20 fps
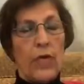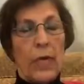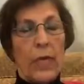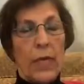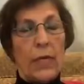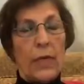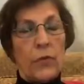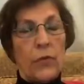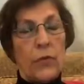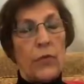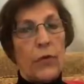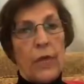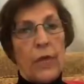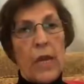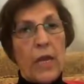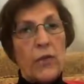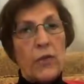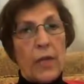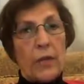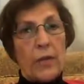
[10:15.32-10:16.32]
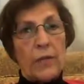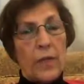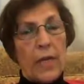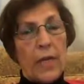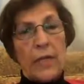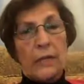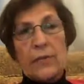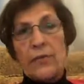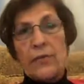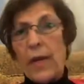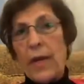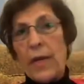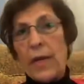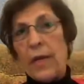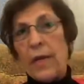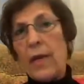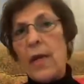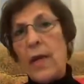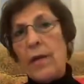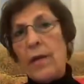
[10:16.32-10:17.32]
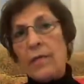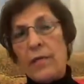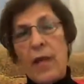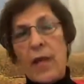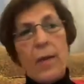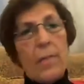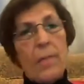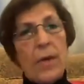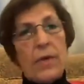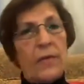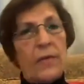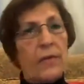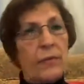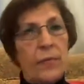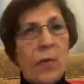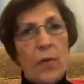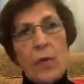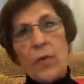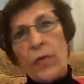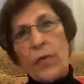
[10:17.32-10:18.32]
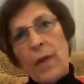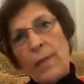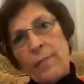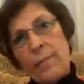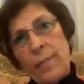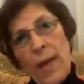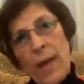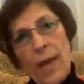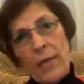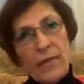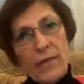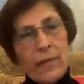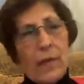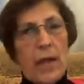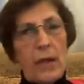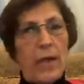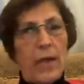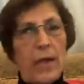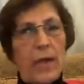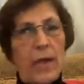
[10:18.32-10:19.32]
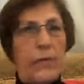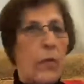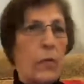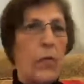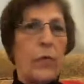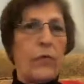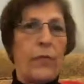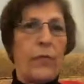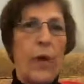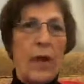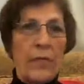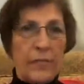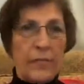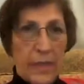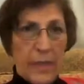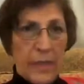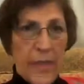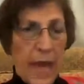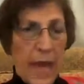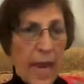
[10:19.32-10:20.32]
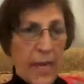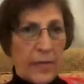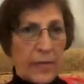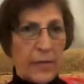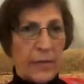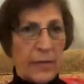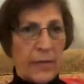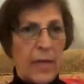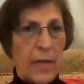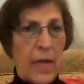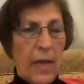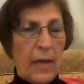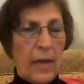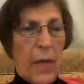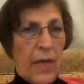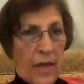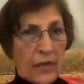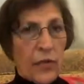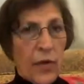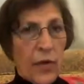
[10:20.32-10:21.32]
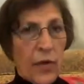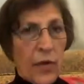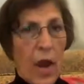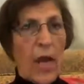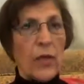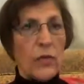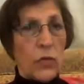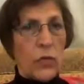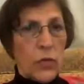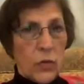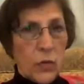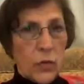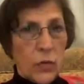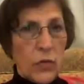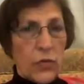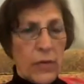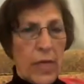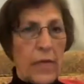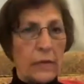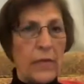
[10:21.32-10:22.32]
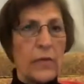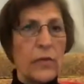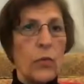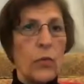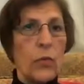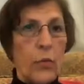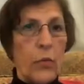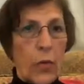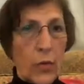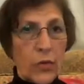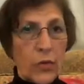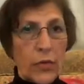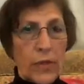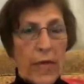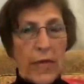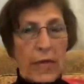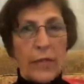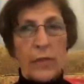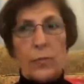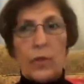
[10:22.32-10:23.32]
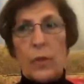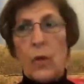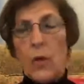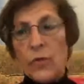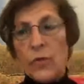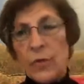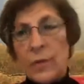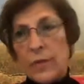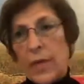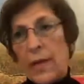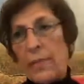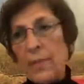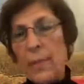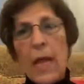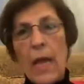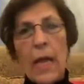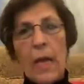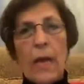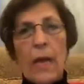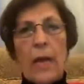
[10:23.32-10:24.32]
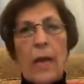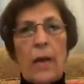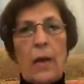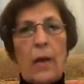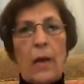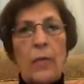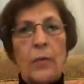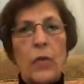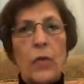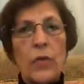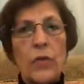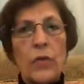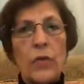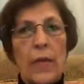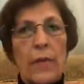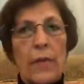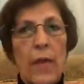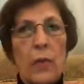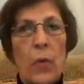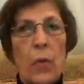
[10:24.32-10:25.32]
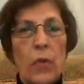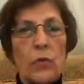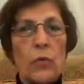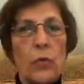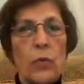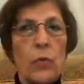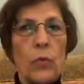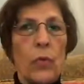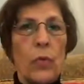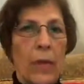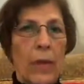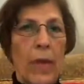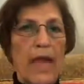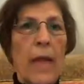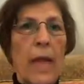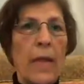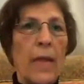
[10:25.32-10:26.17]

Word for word: interrogations is very famous for the best like four or five decades. Mm-hmm. They try to use this to force kids because uh, uh, of course, uh, they want to uh,